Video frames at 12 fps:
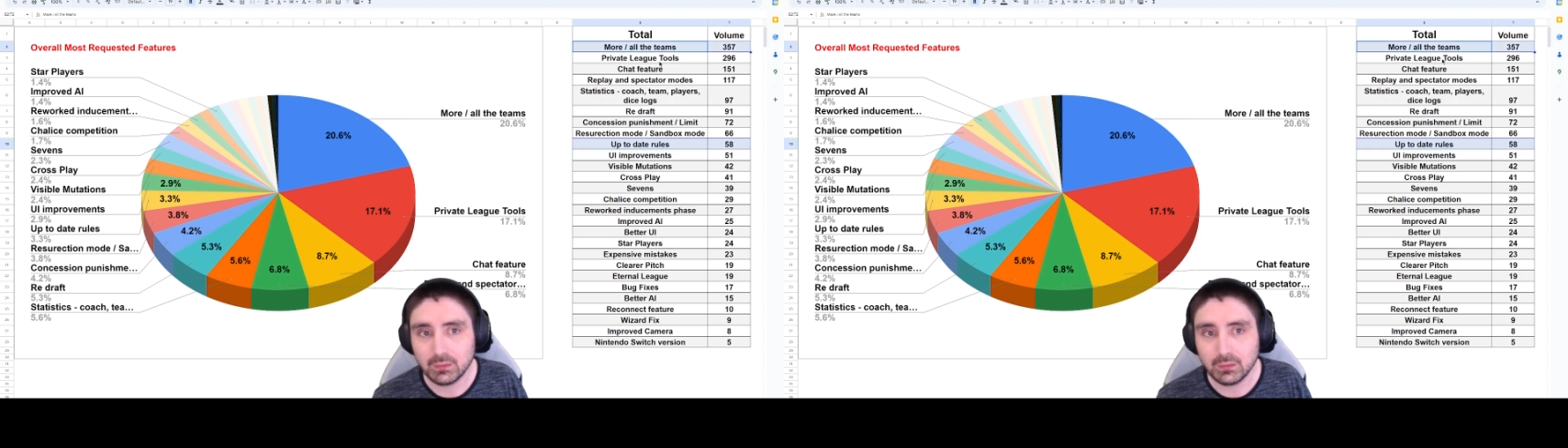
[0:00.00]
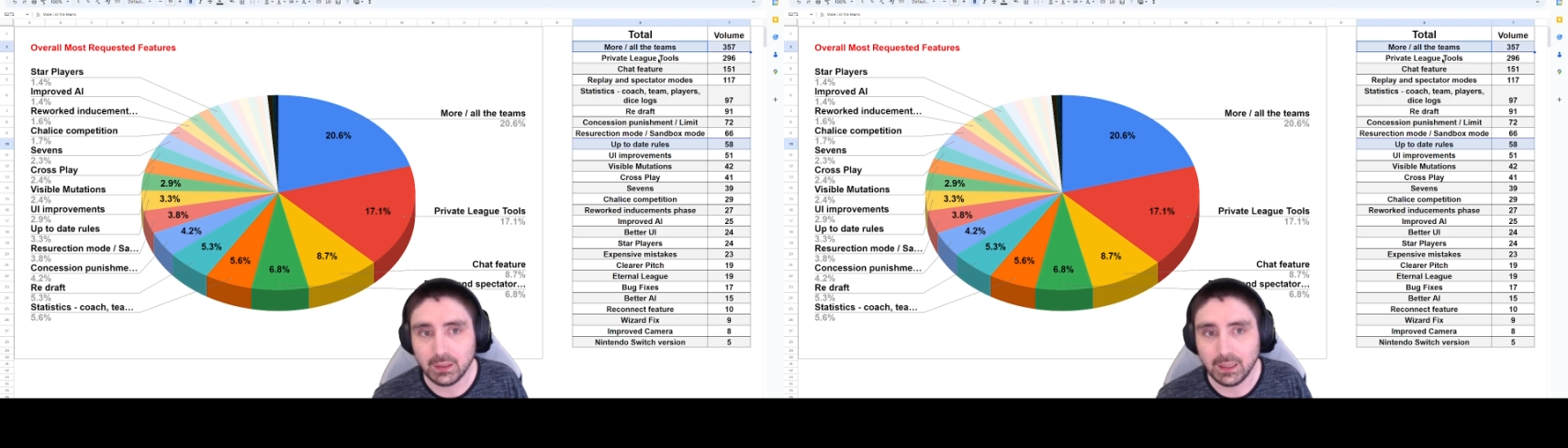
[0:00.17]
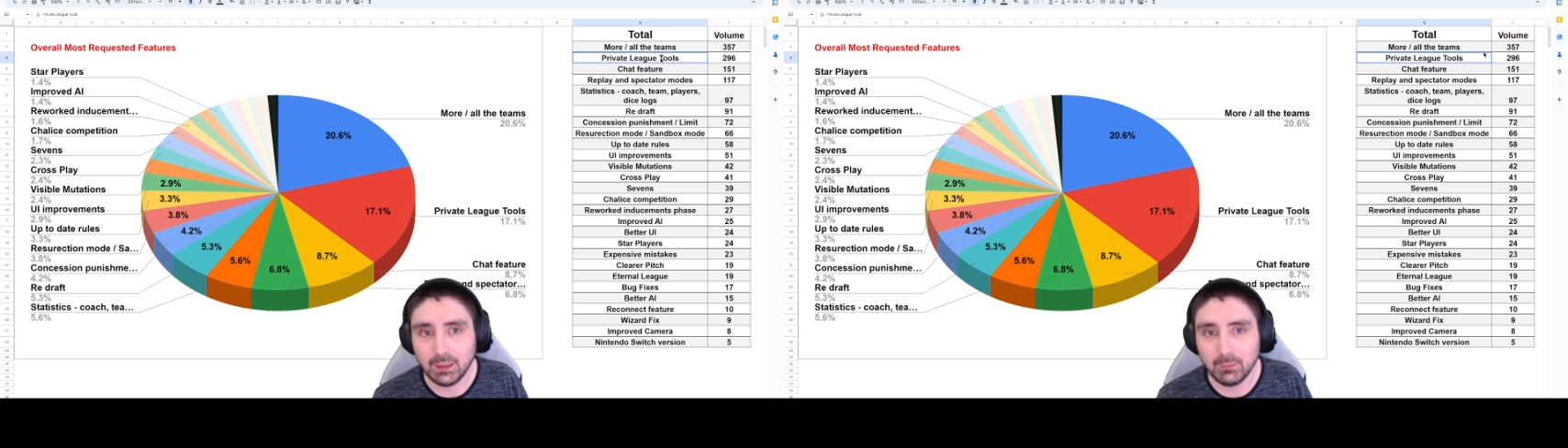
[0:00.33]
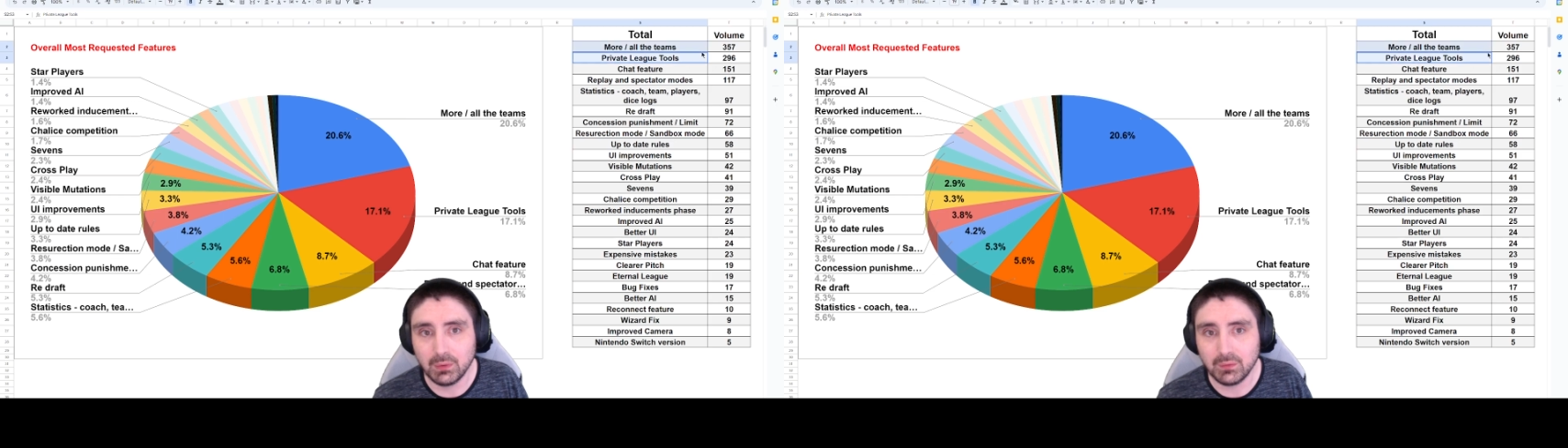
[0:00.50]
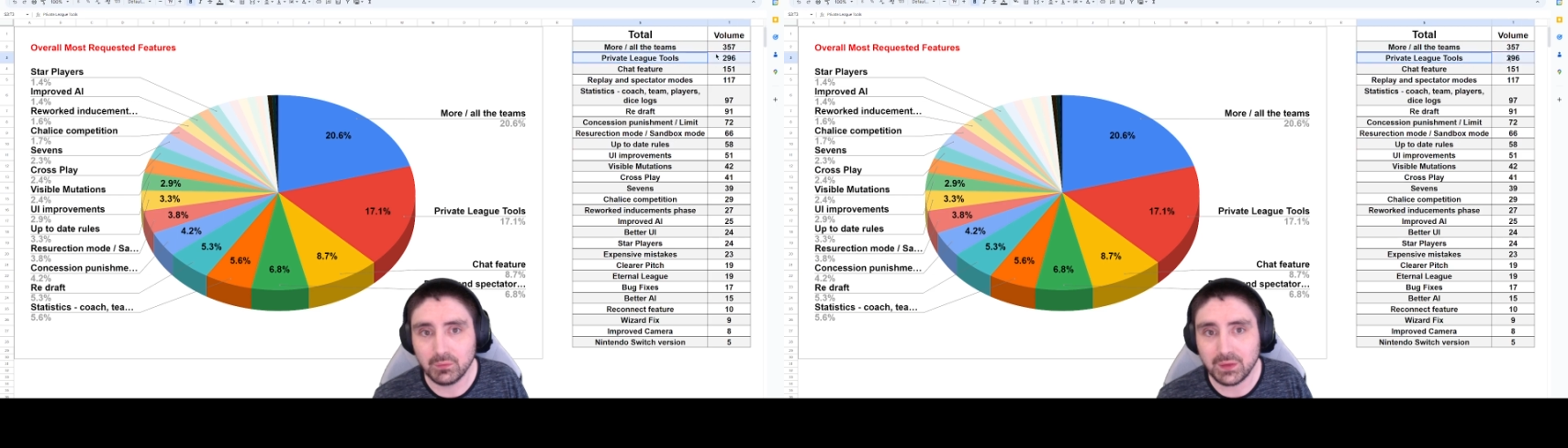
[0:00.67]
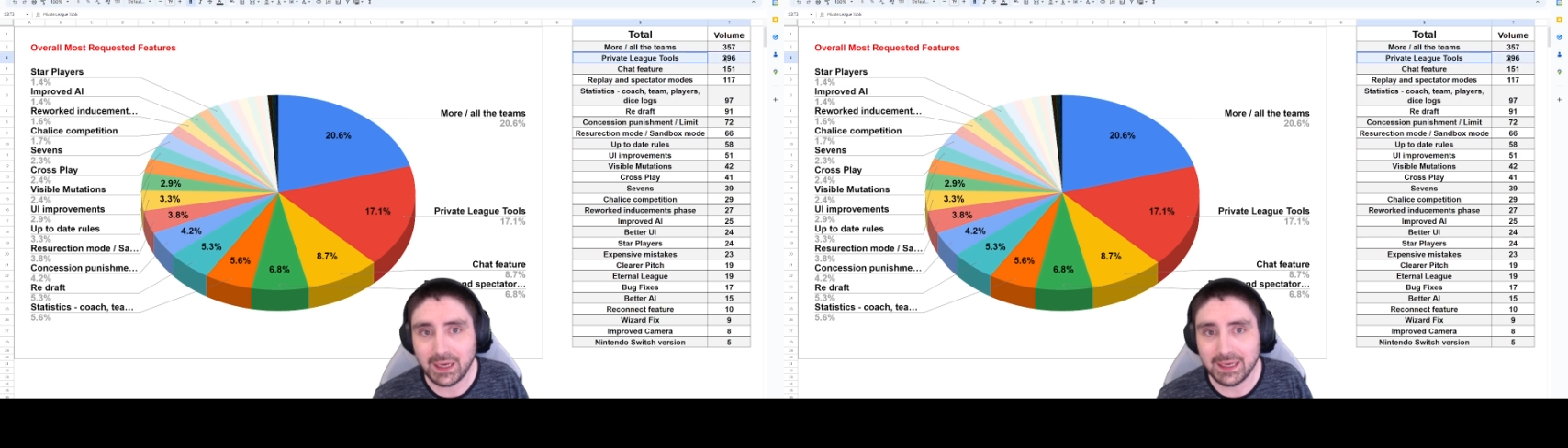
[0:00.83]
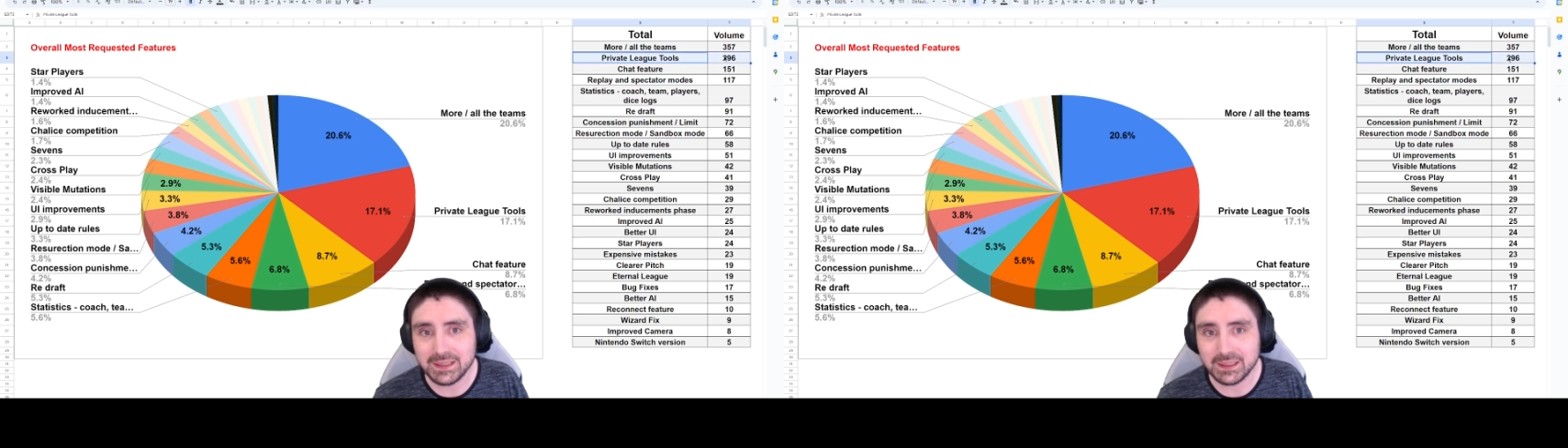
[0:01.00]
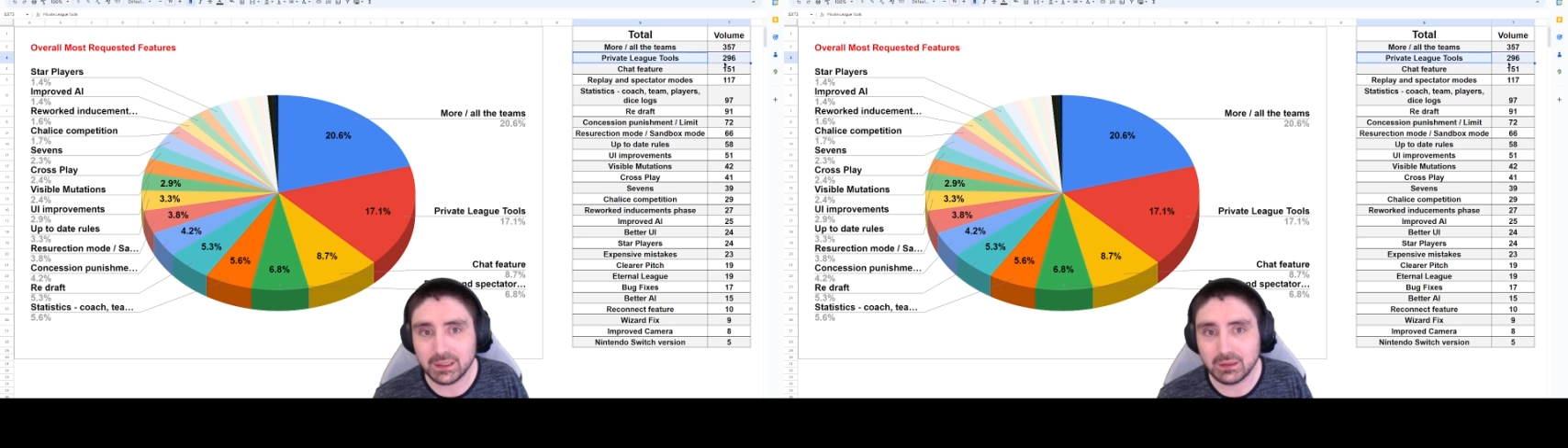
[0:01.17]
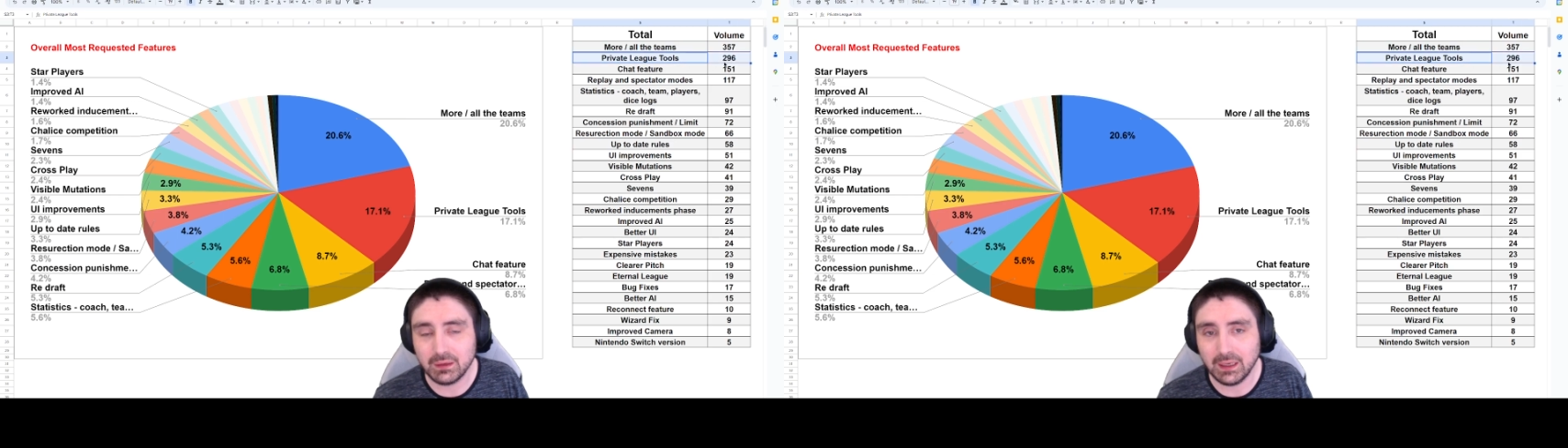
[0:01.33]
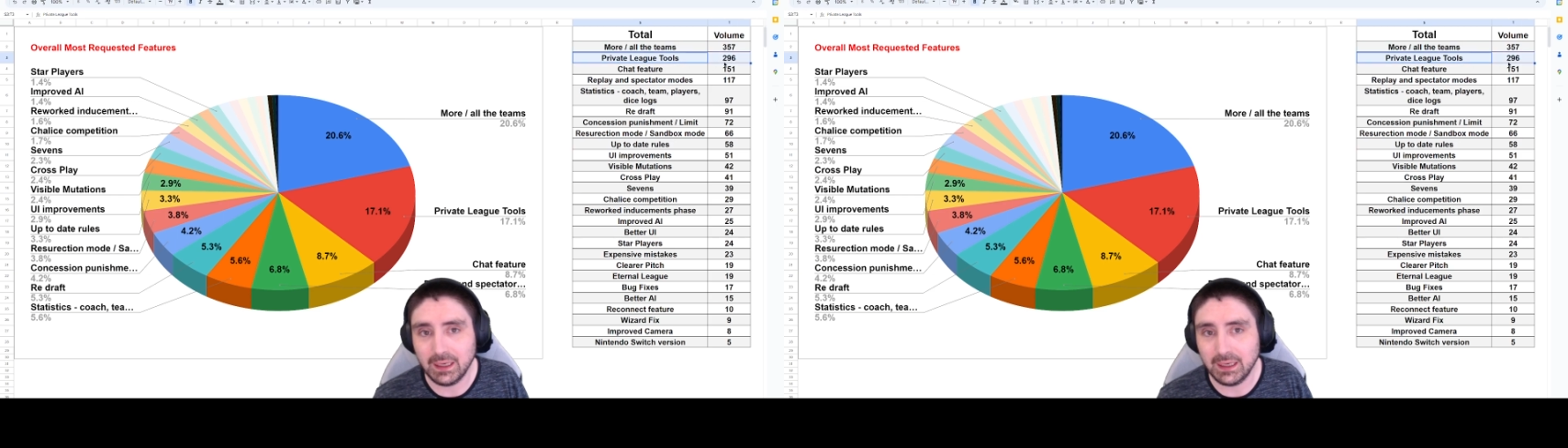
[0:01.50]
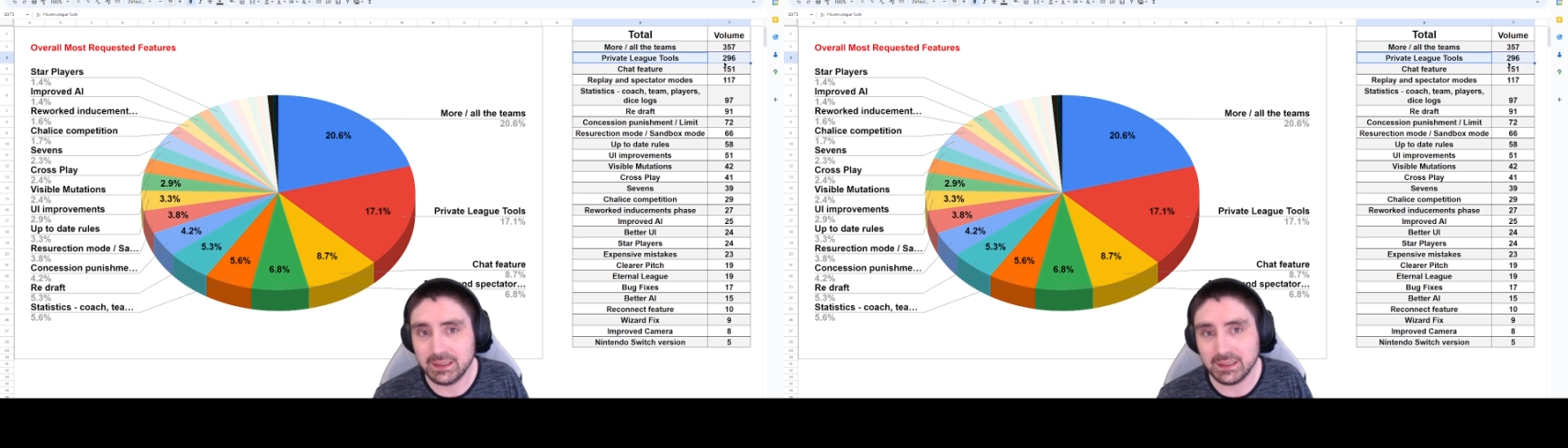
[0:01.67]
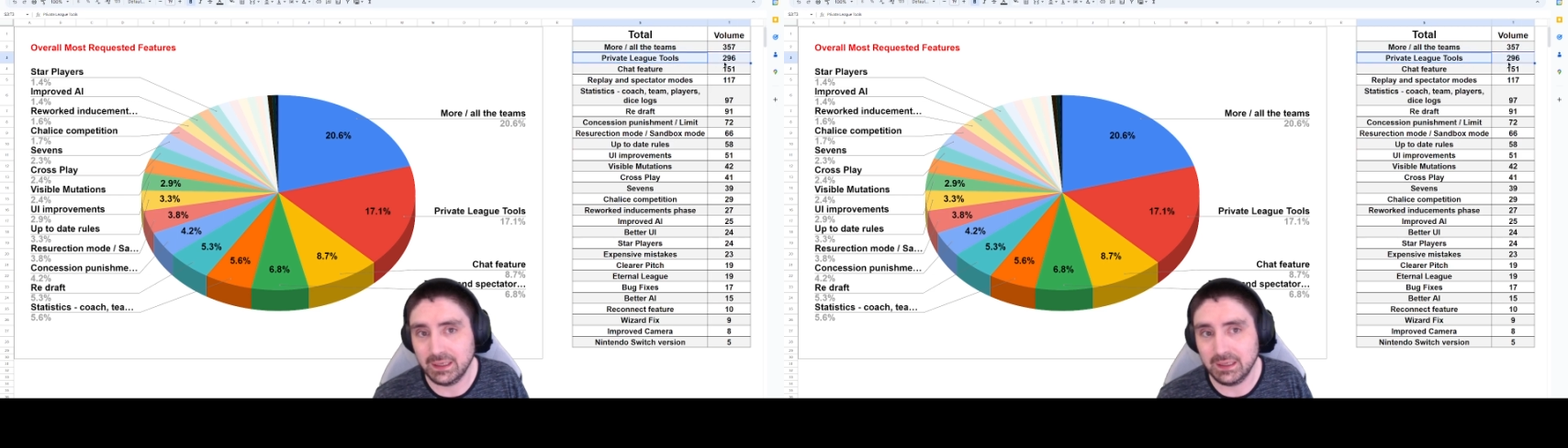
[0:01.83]
That
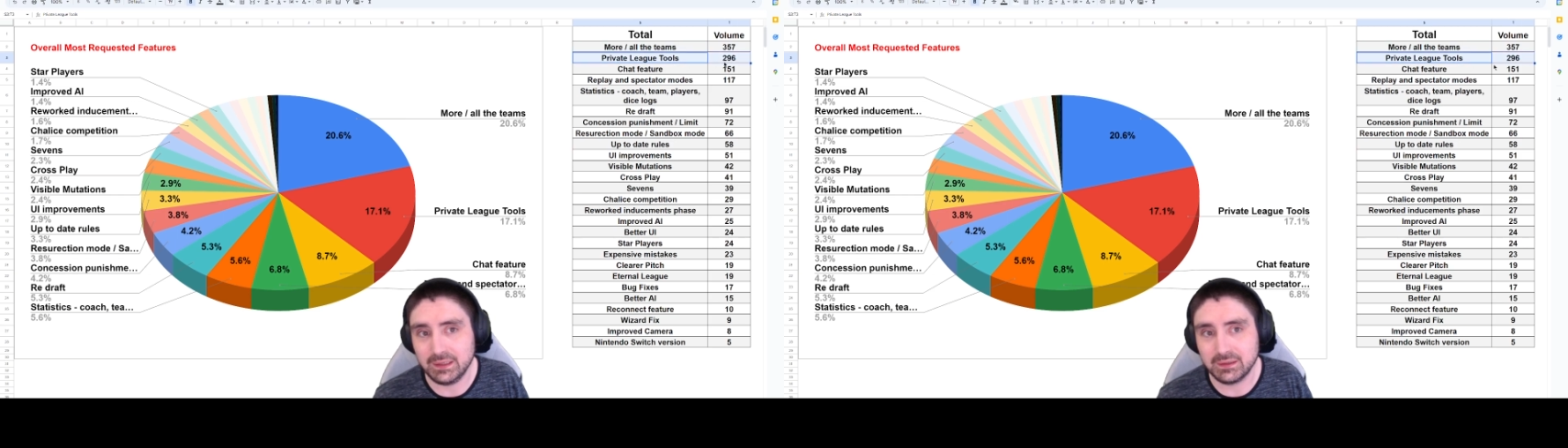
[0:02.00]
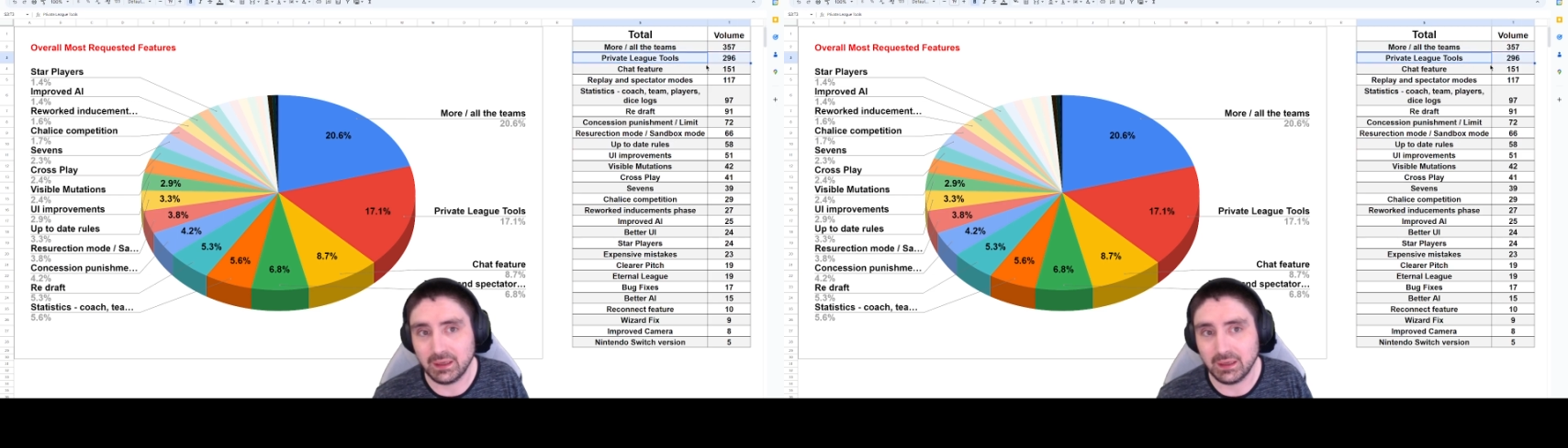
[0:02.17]
is